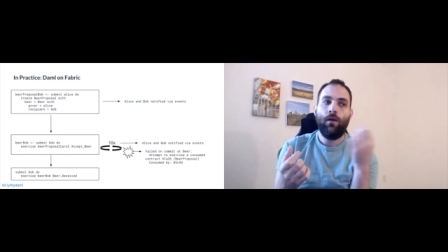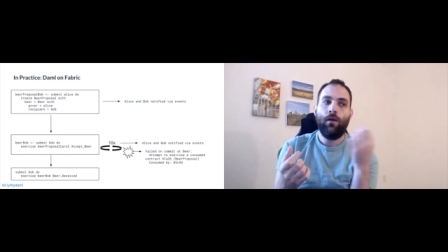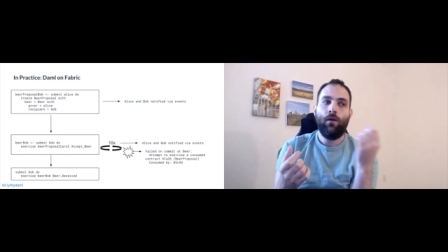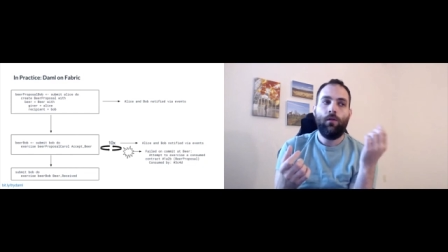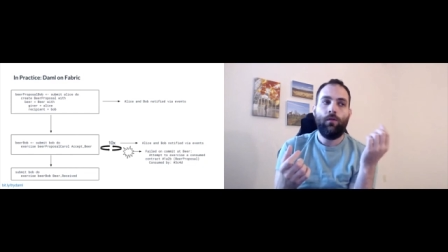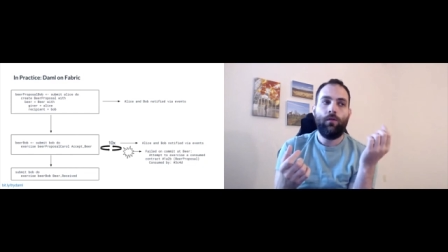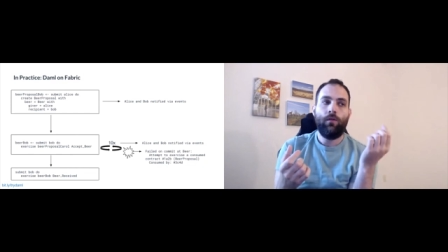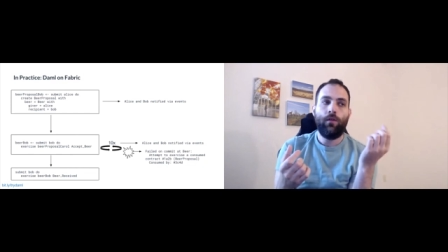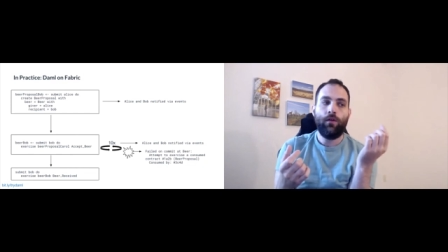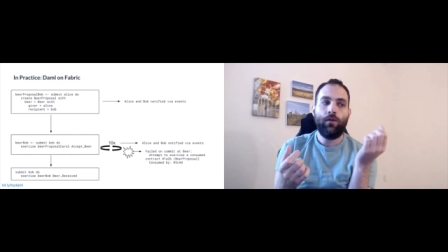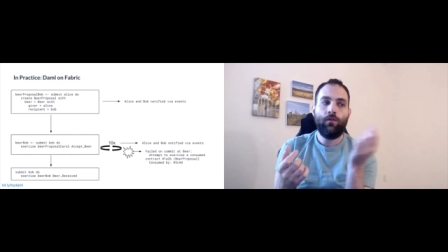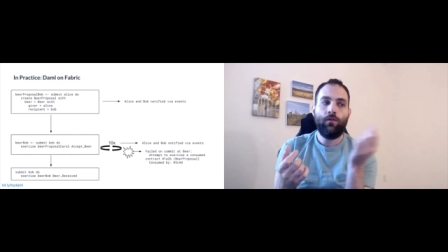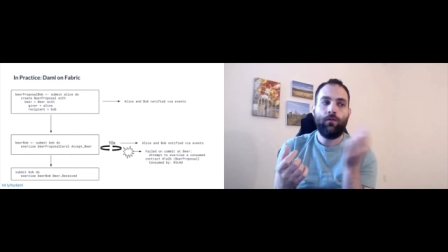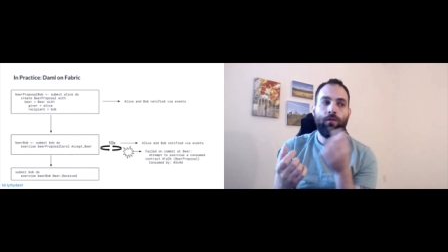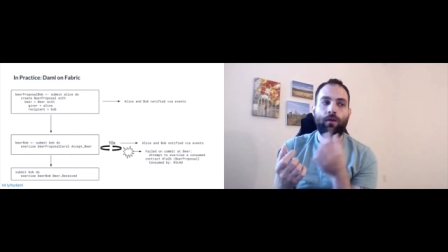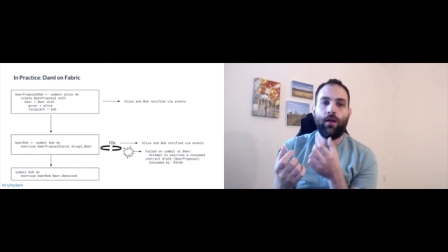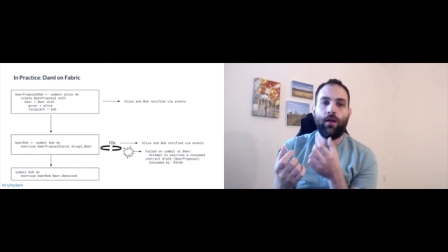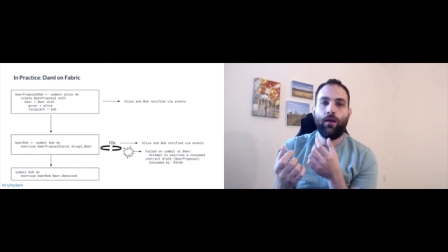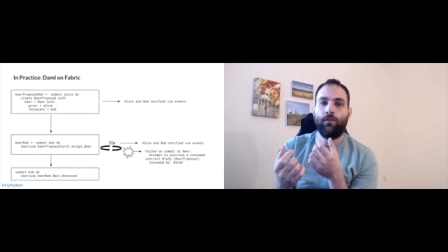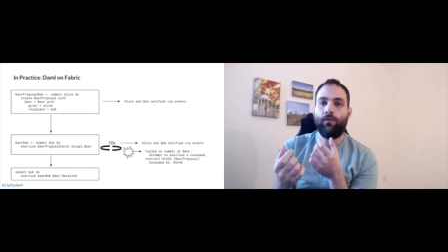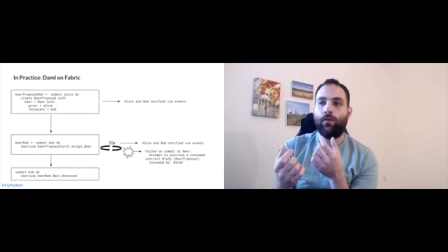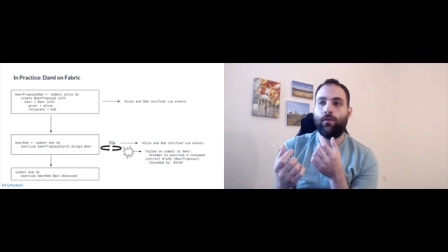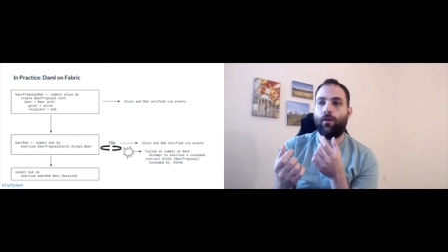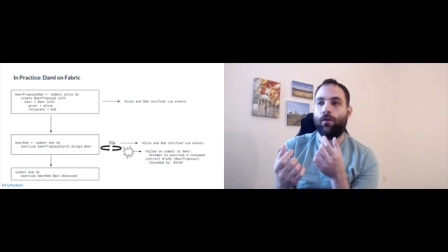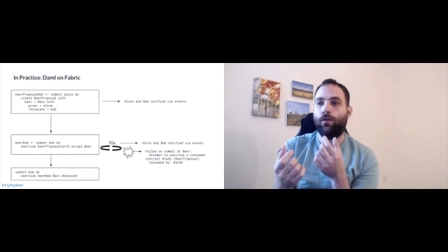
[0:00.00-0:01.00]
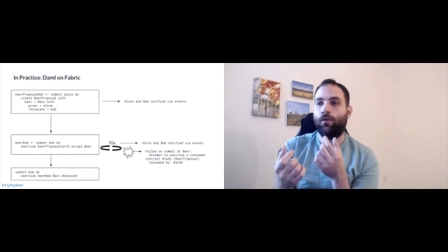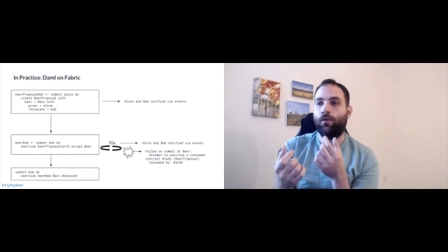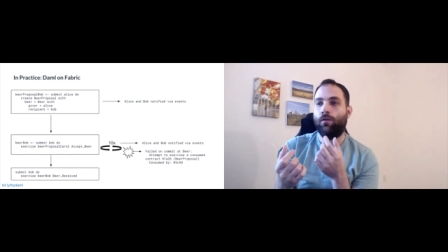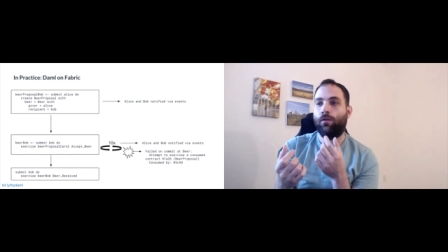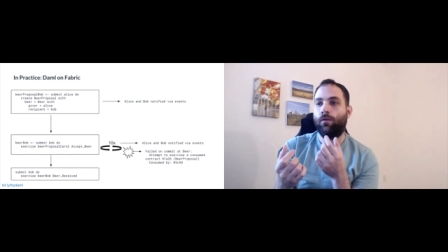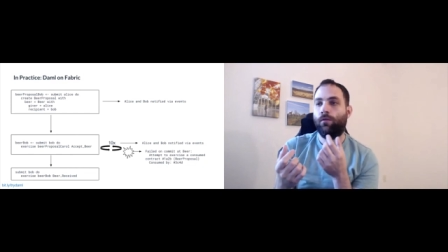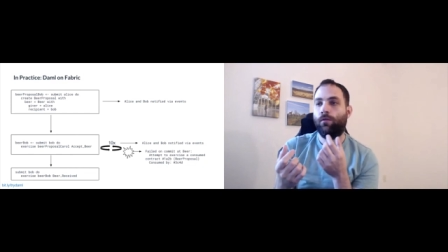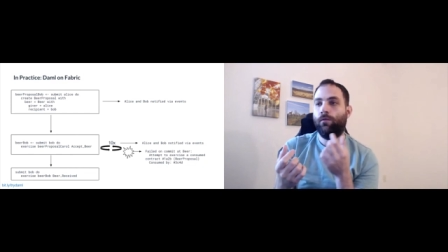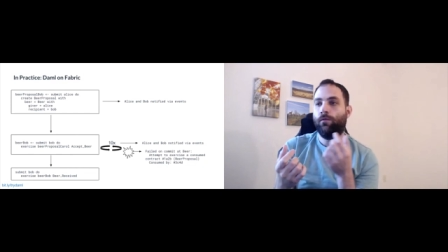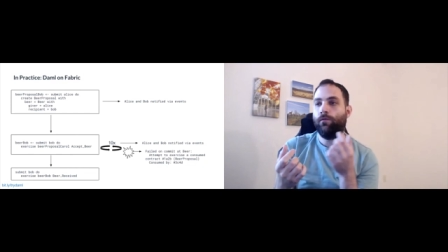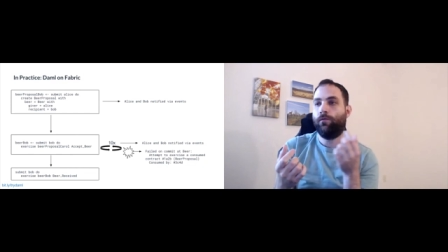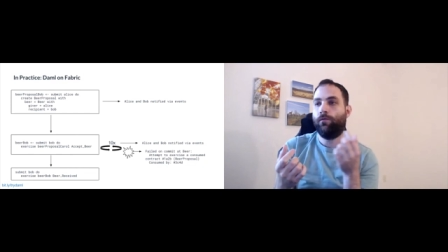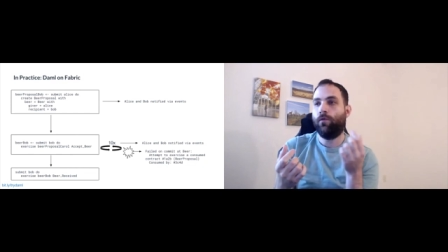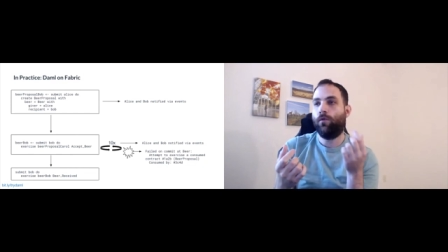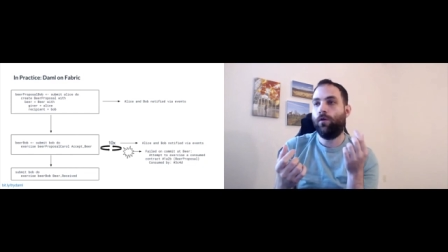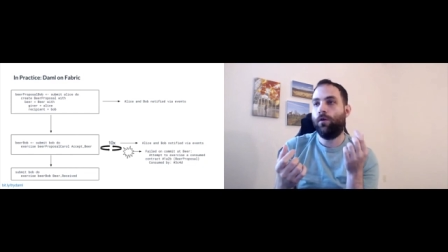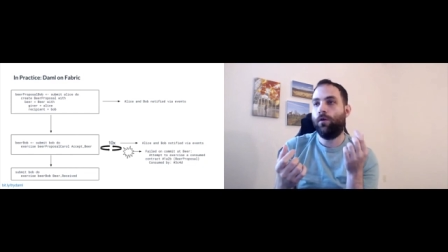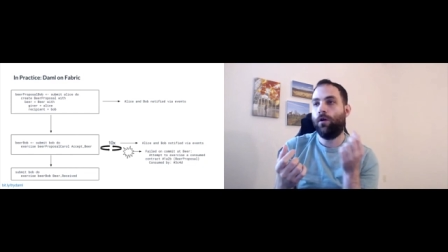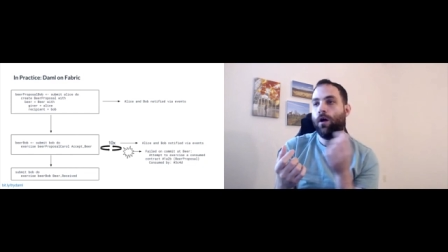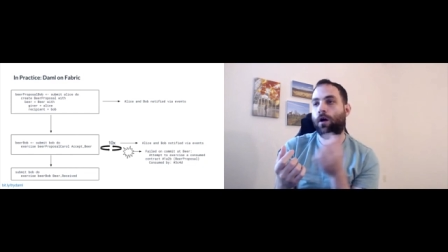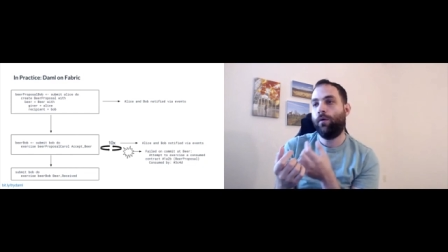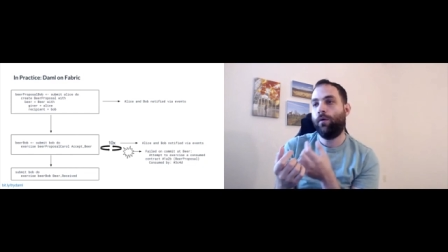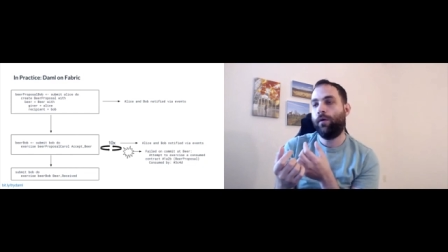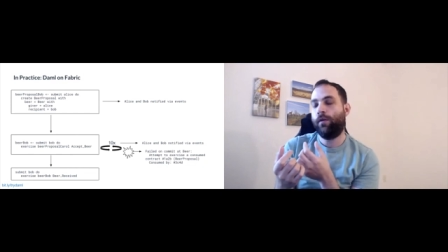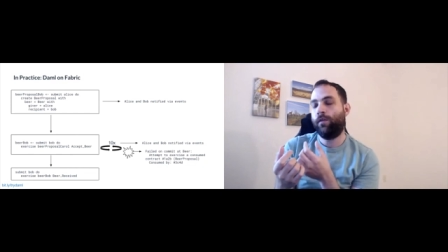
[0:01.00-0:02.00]
the UTXO
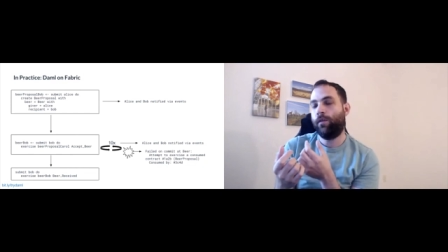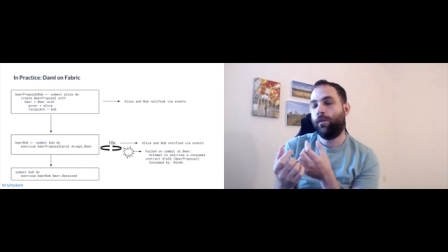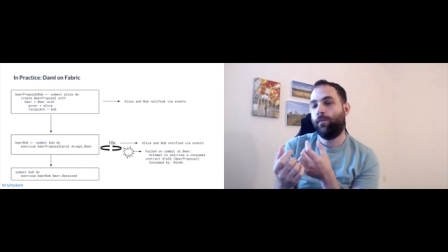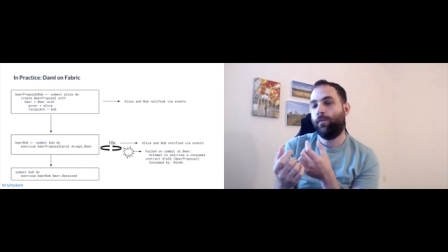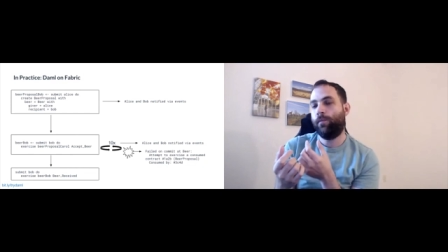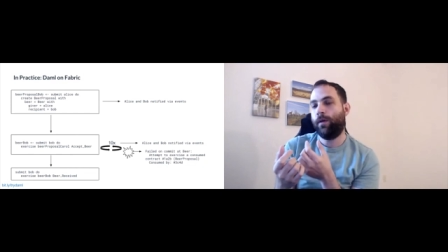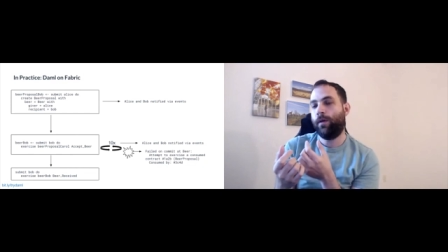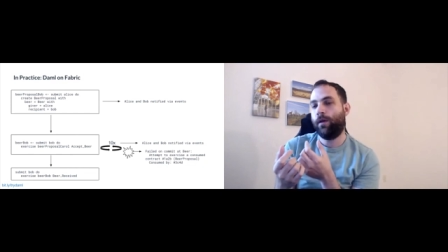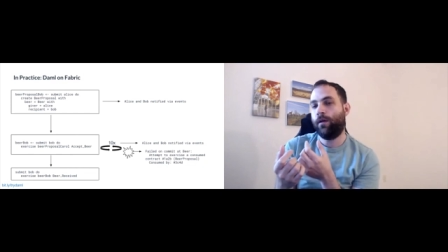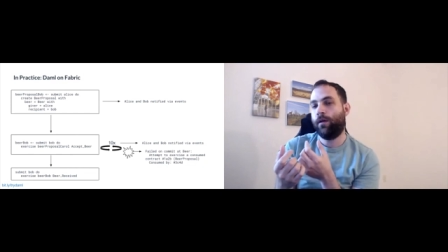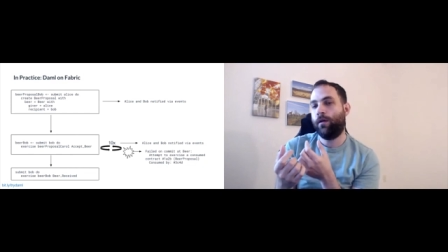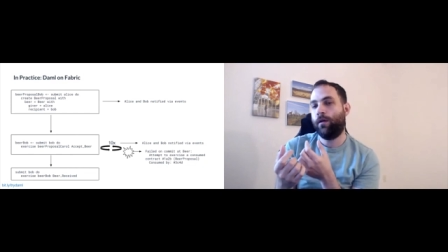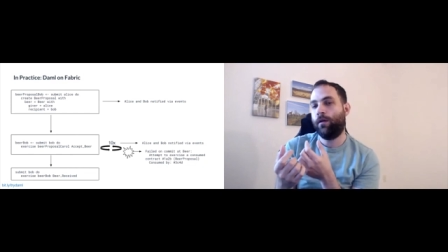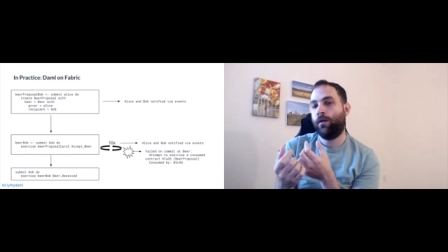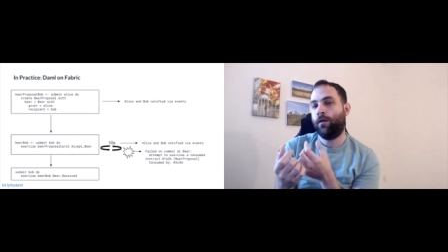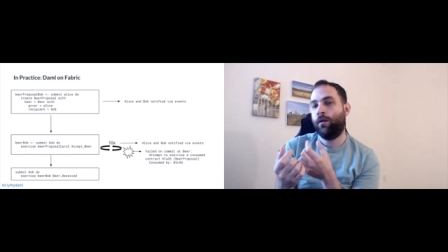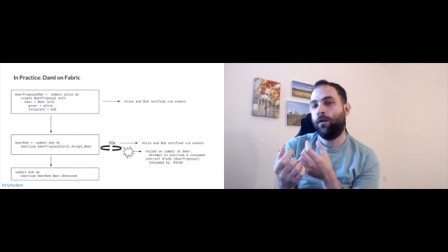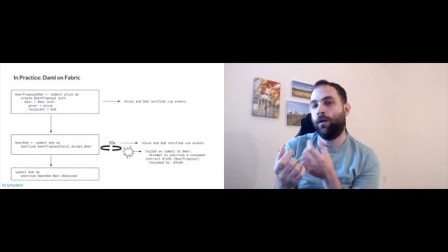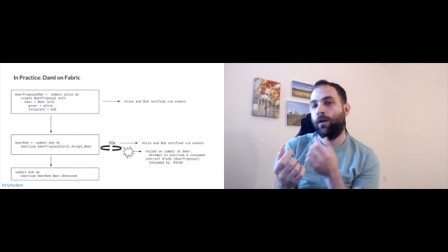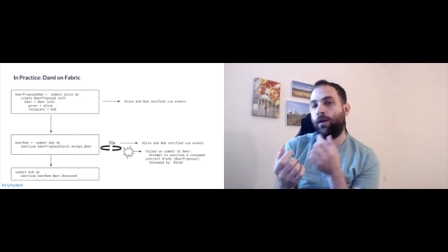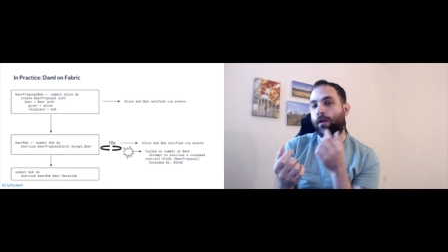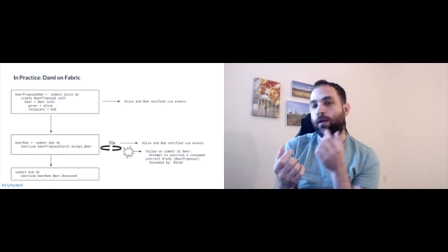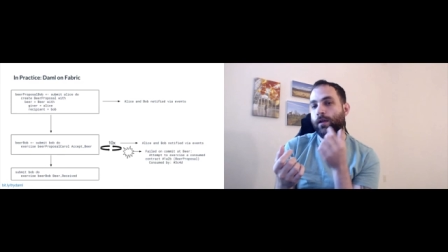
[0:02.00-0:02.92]
for owing the beer